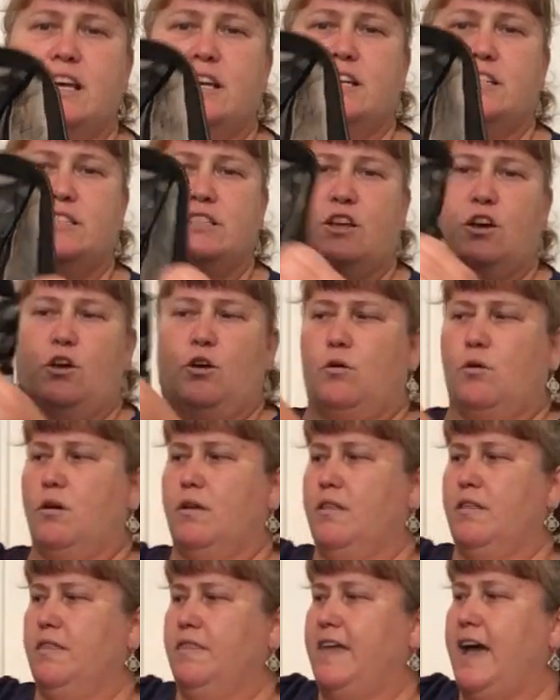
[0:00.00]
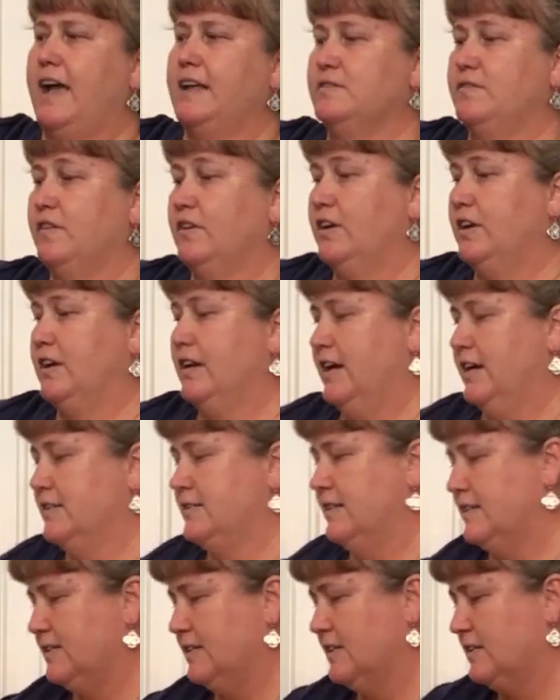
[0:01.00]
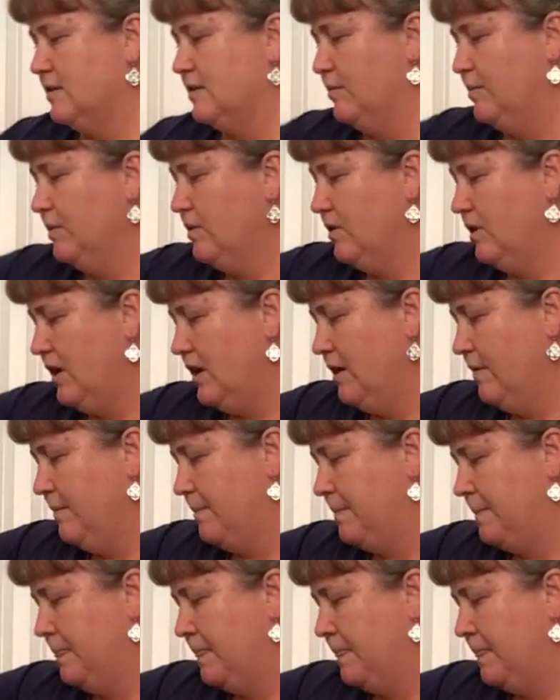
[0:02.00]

So that's very nice accessibility.